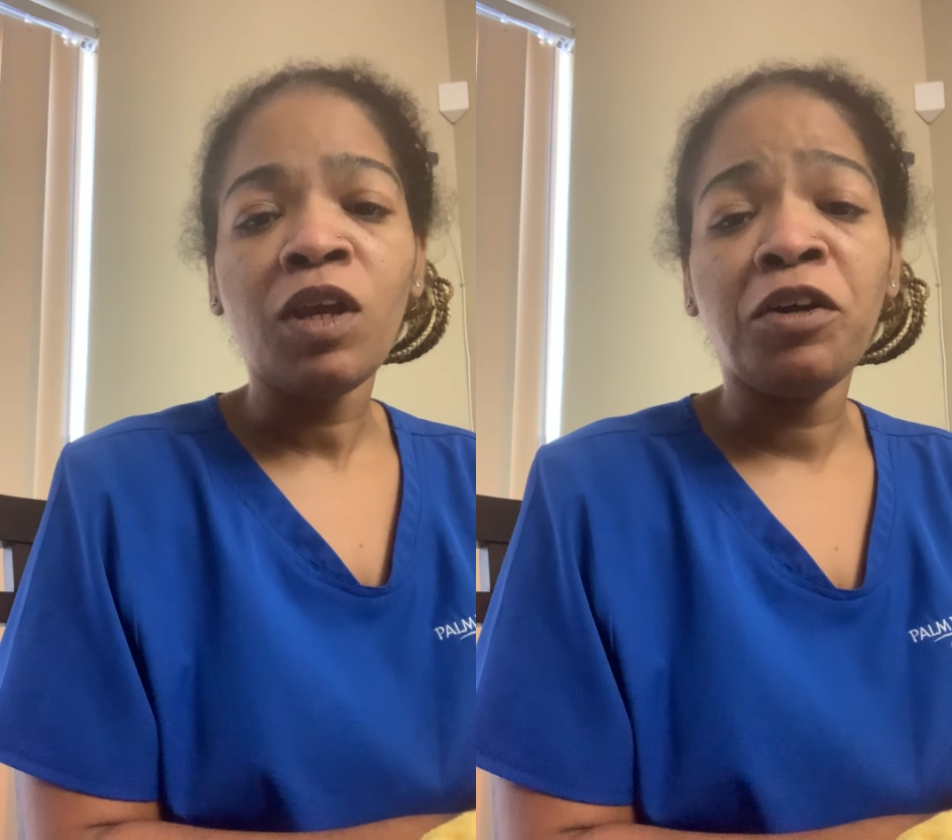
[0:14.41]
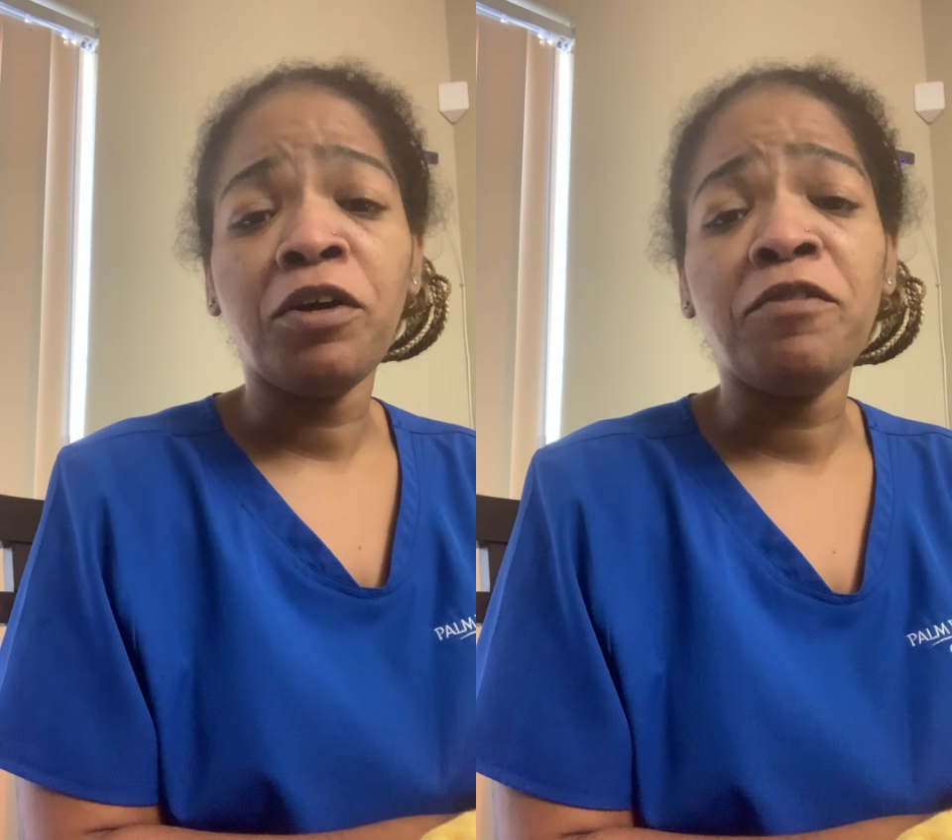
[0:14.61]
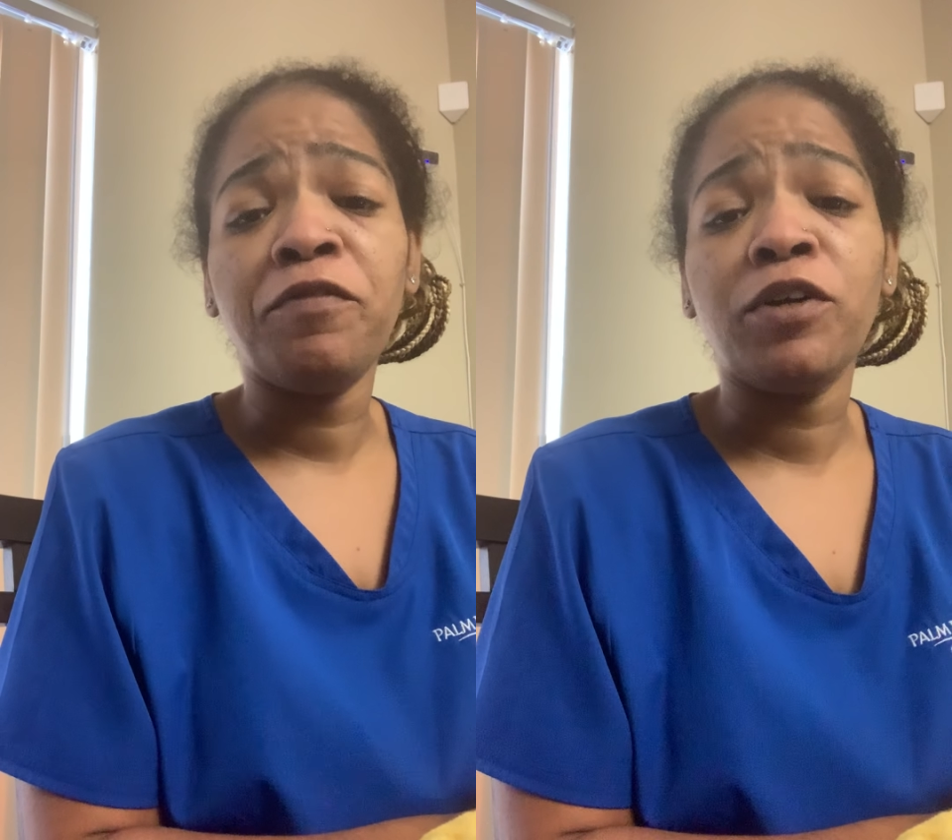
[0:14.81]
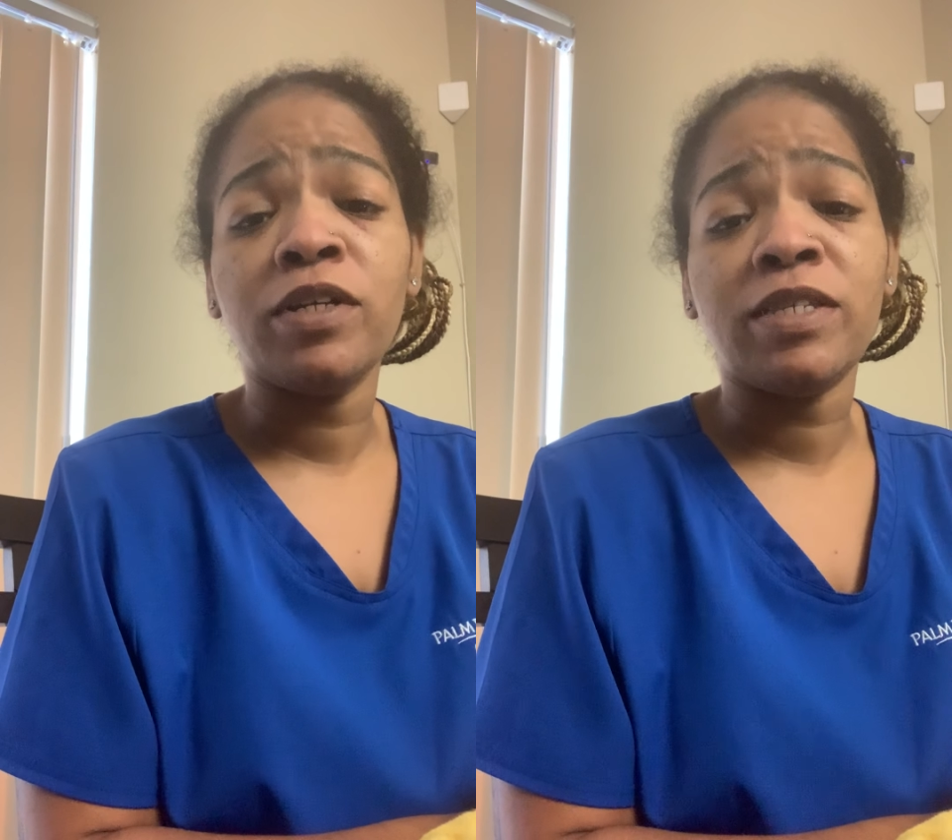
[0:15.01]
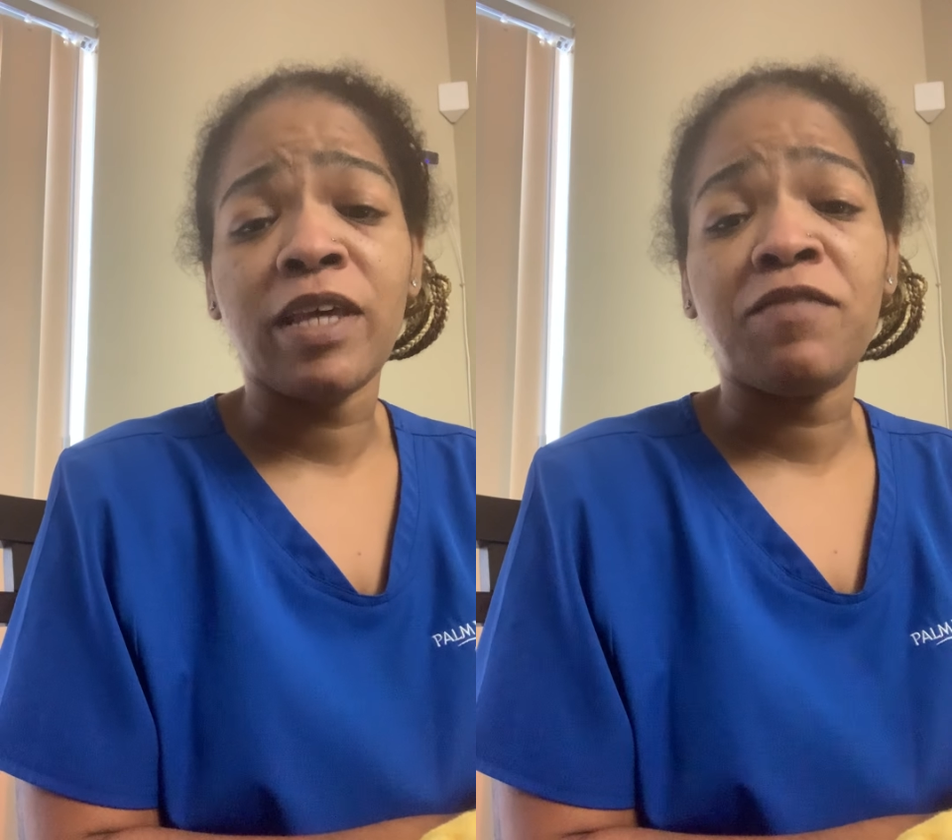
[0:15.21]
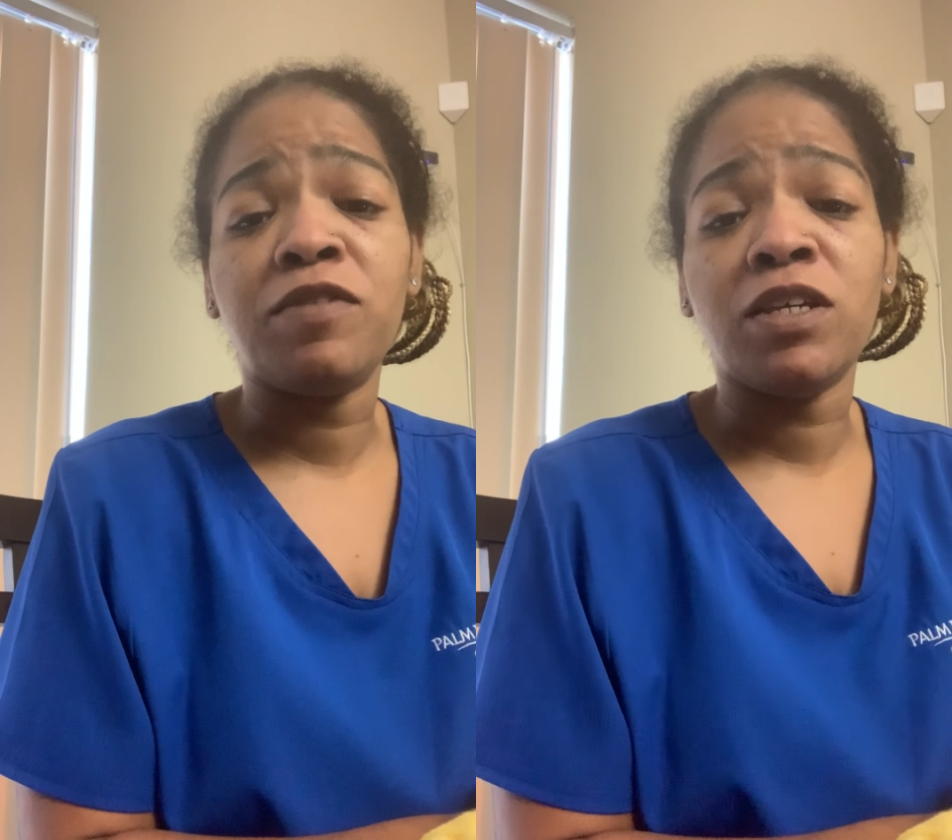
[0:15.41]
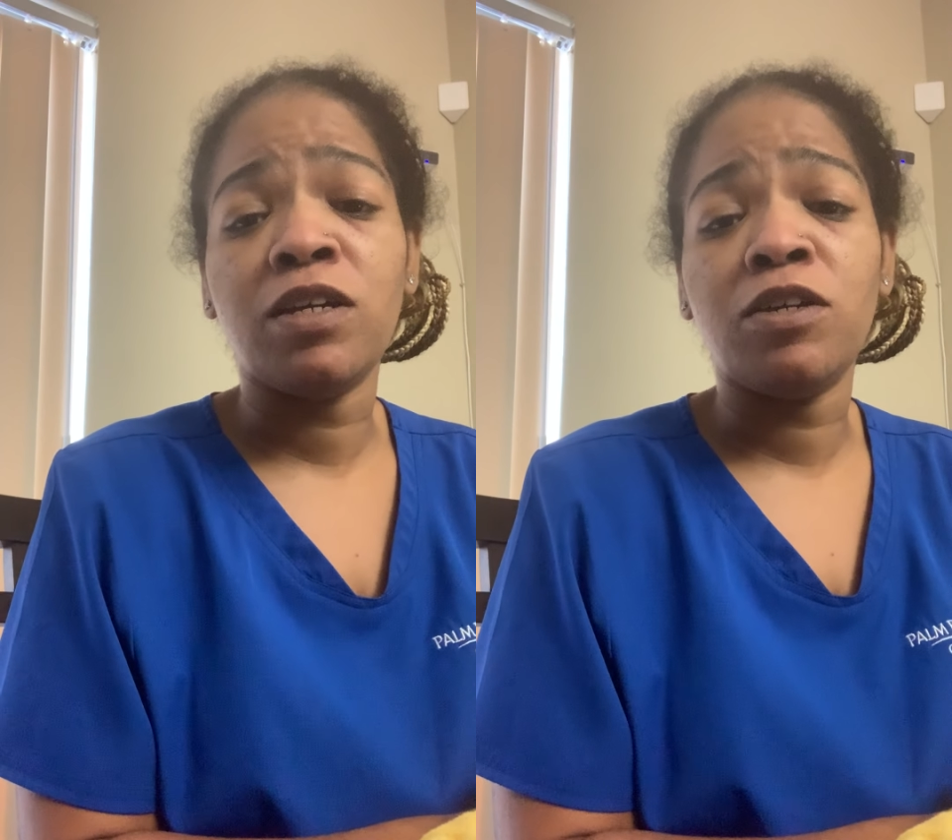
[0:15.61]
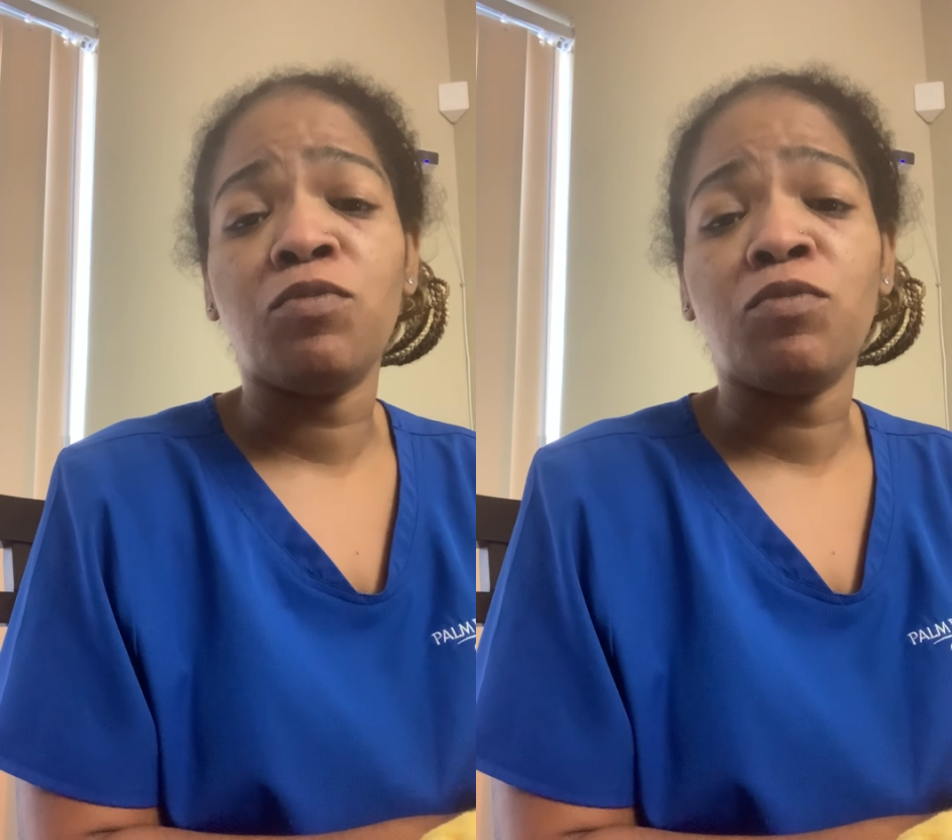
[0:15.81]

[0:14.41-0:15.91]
comfort and safety.